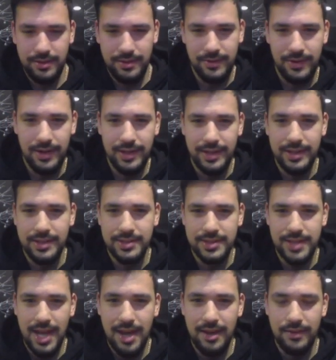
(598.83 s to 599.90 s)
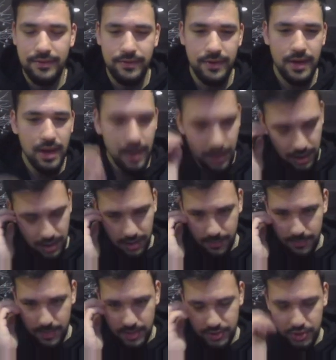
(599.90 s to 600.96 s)
right? He doesn't have
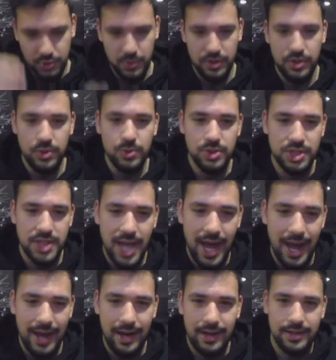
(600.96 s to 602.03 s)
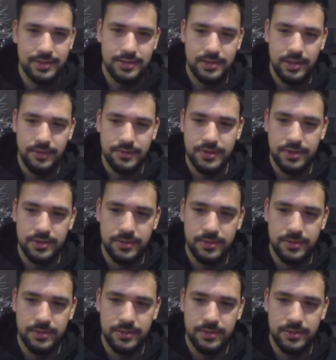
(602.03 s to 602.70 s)
monsters with huge attack and stuff to